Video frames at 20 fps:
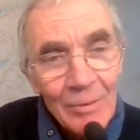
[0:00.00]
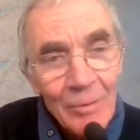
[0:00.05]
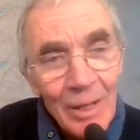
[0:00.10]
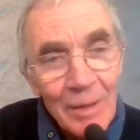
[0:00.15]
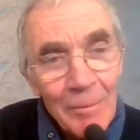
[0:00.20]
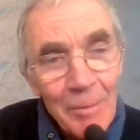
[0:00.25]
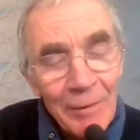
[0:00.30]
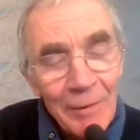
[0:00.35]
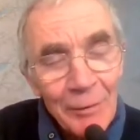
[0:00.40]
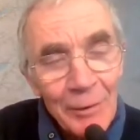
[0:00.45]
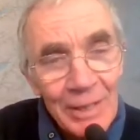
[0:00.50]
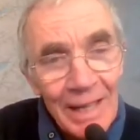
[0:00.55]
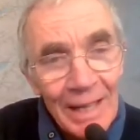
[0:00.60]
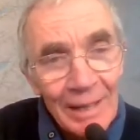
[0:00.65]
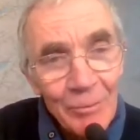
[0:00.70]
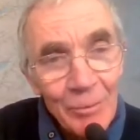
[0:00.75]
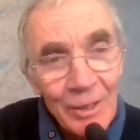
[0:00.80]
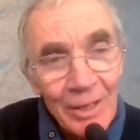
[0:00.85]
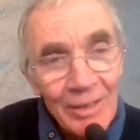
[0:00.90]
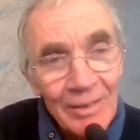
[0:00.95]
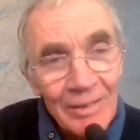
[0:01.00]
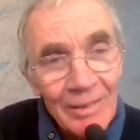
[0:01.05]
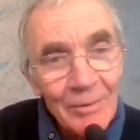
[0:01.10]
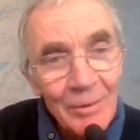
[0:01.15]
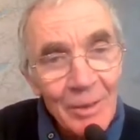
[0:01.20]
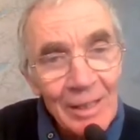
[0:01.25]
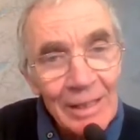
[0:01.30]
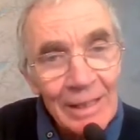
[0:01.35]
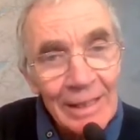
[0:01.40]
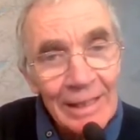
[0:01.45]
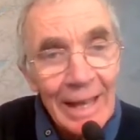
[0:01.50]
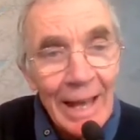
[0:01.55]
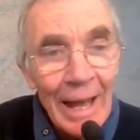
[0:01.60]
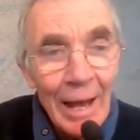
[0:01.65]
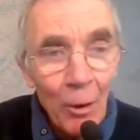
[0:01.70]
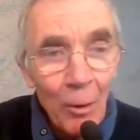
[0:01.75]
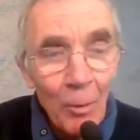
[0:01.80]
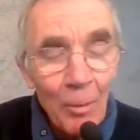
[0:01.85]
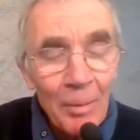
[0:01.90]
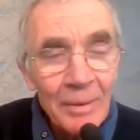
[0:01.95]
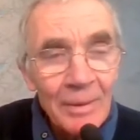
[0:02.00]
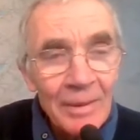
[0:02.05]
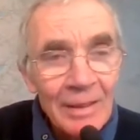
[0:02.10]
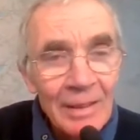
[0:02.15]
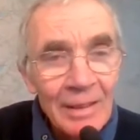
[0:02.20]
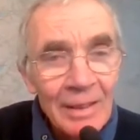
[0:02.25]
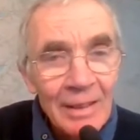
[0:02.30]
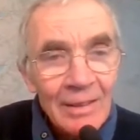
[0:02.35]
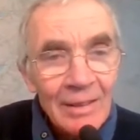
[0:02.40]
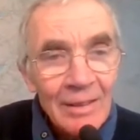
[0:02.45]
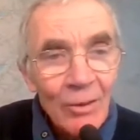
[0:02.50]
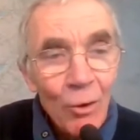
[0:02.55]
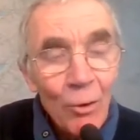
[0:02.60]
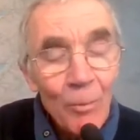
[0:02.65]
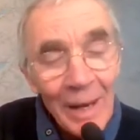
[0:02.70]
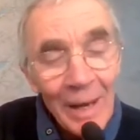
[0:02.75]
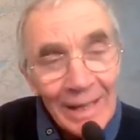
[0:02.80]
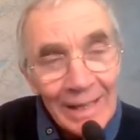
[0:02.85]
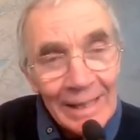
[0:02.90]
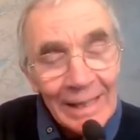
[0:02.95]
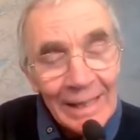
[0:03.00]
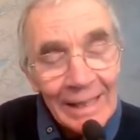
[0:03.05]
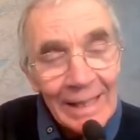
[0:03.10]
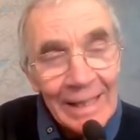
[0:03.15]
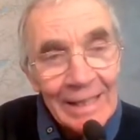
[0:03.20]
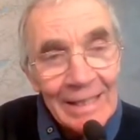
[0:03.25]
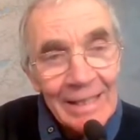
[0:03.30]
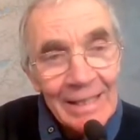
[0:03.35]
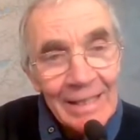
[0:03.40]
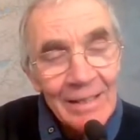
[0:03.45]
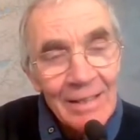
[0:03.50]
Well, a buffer tank would, would clearly help, or making it